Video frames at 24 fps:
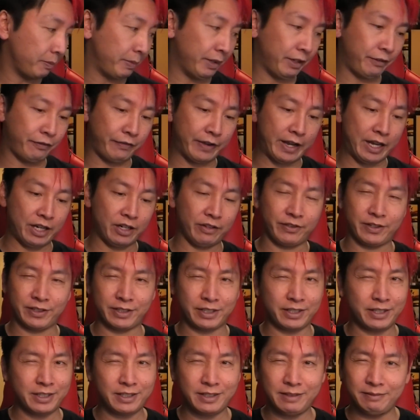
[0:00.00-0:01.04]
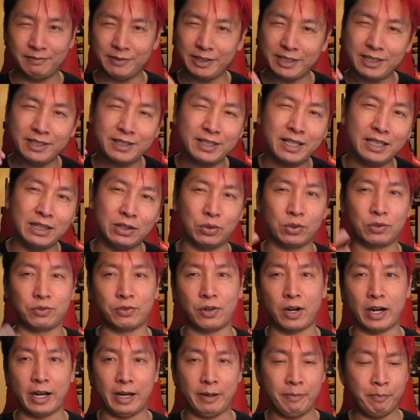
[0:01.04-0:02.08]
a big fan of because it just it just didn't look
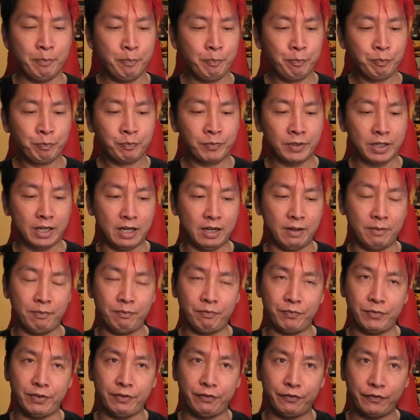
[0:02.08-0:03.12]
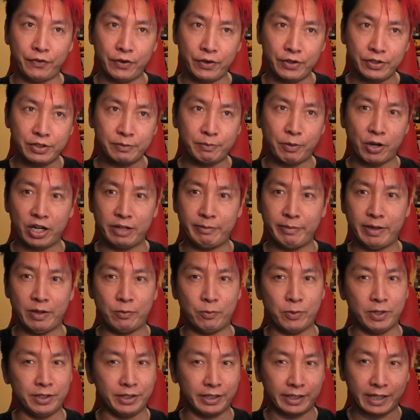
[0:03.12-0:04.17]
right. Um, the first
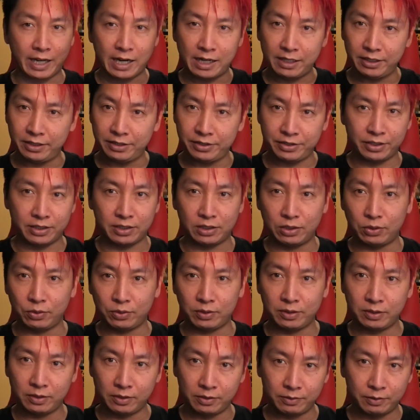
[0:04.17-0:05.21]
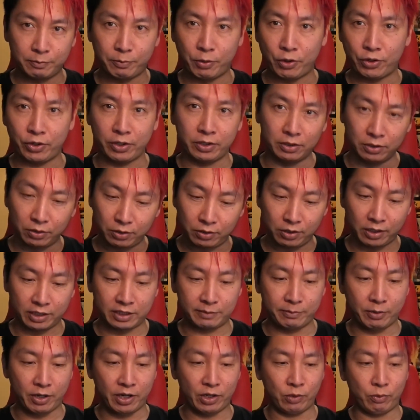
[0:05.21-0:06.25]
Spider-Man one, the colors just looked spot on to look like
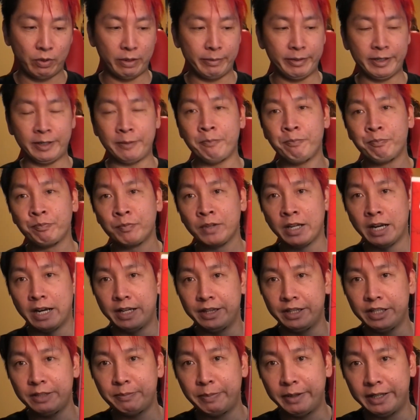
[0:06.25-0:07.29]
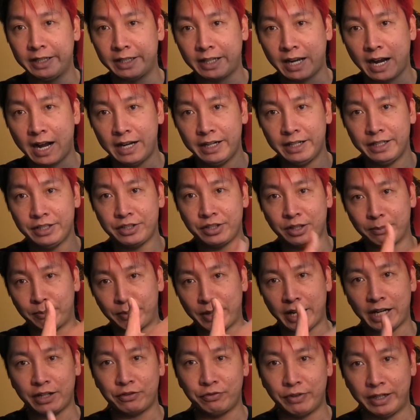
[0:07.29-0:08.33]
spider webbing. And this being Carnage, the
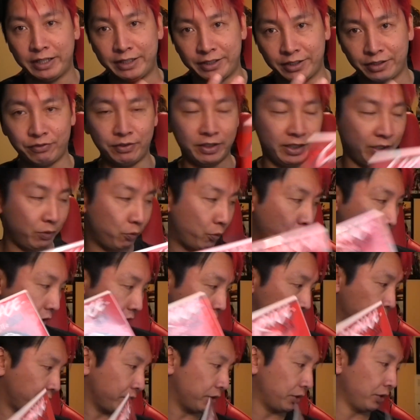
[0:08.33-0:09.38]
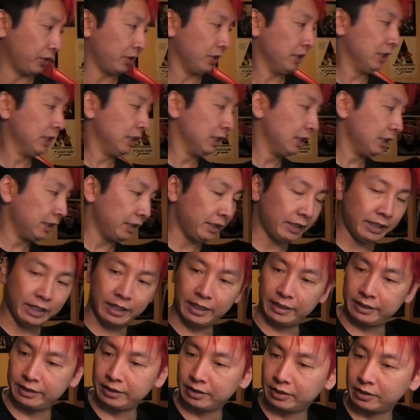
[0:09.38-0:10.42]
black red just really works. So
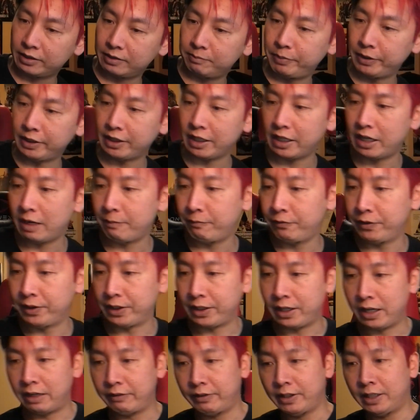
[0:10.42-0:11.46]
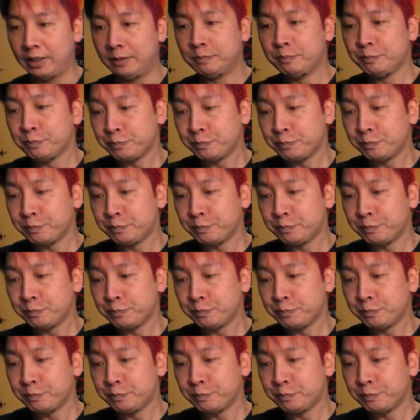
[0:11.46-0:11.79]
yeah, just pick that up for the cover.